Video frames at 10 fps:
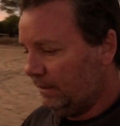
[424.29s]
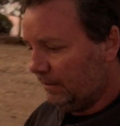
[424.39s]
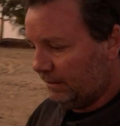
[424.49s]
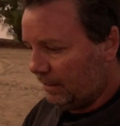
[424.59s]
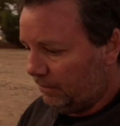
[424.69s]

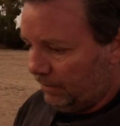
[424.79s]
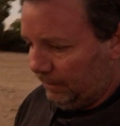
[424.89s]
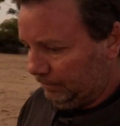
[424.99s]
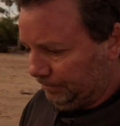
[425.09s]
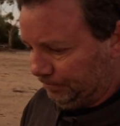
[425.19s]
So
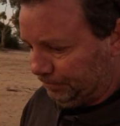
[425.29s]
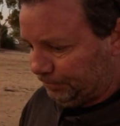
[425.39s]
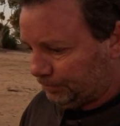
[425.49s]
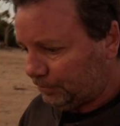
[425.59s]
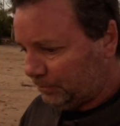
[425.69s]

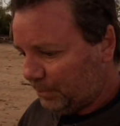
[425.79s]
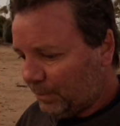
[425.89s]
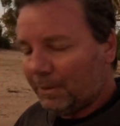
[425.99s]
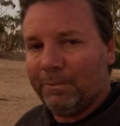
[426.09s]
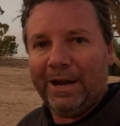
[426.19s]

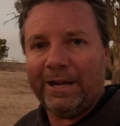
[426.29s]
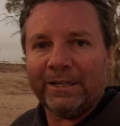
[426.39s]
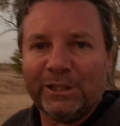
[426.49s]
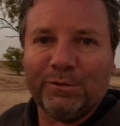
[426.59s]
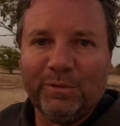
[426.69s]
made it
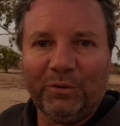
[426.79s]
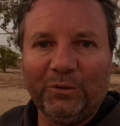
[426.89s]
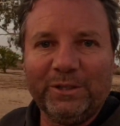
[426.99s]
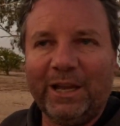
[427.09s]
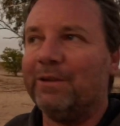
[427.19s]
just before the
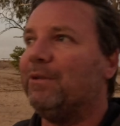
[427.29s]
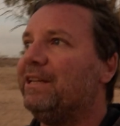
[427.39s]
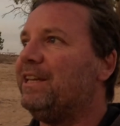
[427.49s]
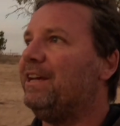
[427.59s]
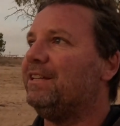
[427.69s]
sun went
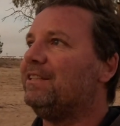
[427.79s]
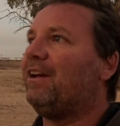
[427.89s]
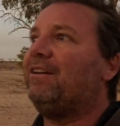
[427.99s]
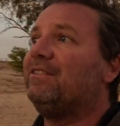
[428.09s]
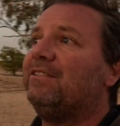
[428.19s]
down, so
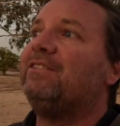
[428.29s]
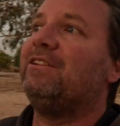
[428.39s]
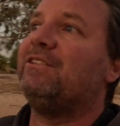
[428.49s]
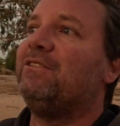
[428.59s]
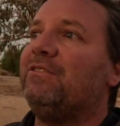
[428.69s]
it's
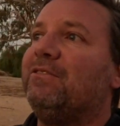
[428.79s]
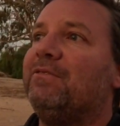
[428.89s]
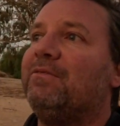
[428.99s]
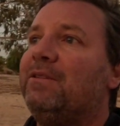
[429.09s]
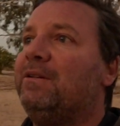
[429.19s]
just on,
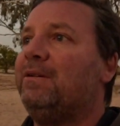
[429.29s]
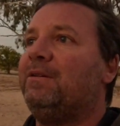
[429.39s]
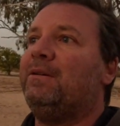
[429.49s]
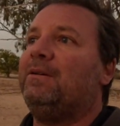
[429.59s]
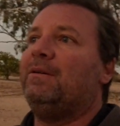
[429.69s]

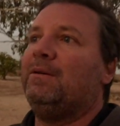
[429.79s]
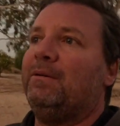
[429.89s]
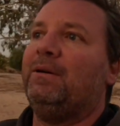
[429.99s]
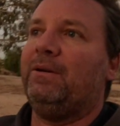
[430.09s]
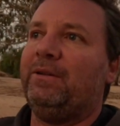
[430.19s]

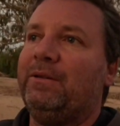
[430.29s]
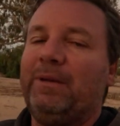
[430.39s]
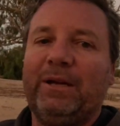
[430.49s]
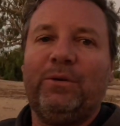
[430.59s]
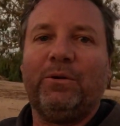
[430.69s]
I think,
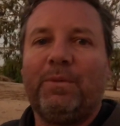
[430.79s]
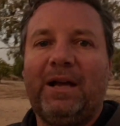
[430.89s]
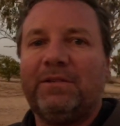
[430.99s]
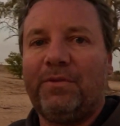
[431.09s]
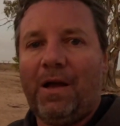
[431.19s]
about
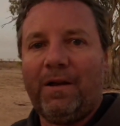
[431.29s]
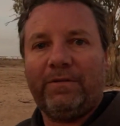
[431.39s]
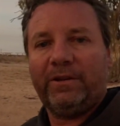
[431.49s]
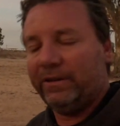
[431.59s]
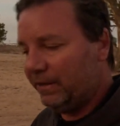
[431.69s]

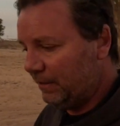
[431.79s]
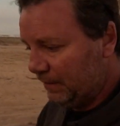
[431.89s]
5:15.